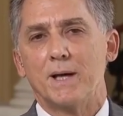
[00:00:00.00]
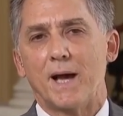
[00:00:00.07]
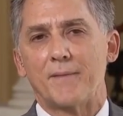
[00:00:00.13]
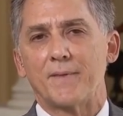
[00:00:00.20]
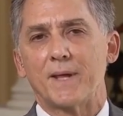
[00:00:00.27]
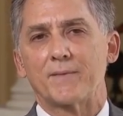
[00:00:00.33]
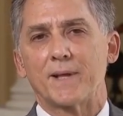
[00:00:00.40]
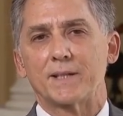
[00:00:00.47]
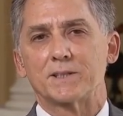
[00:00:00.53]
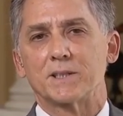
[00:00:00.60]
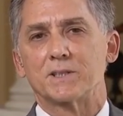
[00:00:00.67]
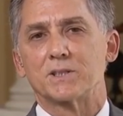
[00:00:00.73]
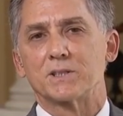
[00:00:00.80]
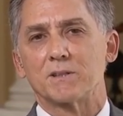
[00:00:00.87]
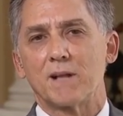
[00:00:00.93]
I think that's a
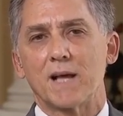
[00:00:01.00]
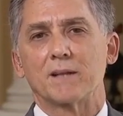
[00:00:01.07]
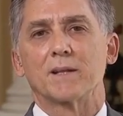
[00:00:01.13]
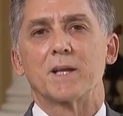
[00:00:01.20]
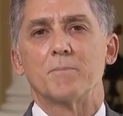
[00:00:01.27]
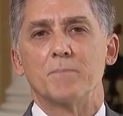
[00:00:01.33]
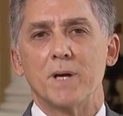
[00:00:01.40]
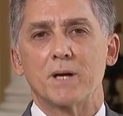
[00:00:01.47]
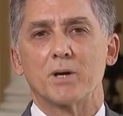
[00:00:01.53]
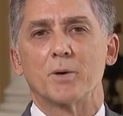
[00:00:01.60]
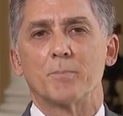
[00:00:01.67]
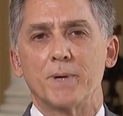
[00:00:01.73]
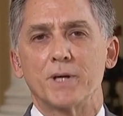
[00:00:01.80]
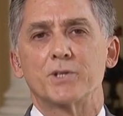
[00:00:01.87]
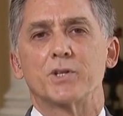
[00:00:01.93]
slightly bigger
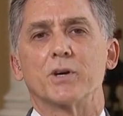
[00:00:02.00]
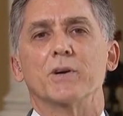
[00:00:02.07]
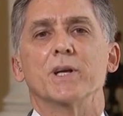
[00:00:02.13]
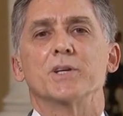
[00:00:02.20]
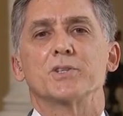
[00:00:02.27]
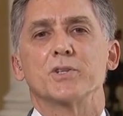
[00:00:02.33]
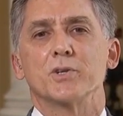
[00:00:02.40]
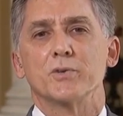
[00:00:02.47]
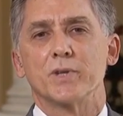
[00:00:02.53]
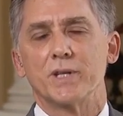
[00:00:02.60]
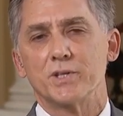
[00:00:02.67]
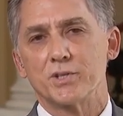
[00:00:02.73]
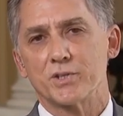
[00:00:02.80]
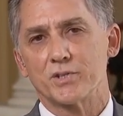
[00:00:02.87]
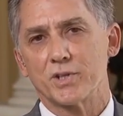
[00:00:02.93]
picture issue
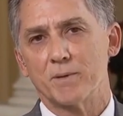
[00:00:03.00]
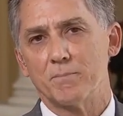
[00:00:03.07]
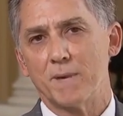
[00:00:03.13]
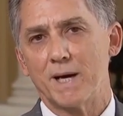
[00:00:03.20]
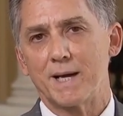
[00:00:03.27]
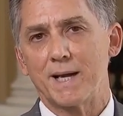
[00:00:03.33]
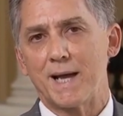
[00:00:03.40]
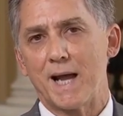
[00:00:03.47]
than just the money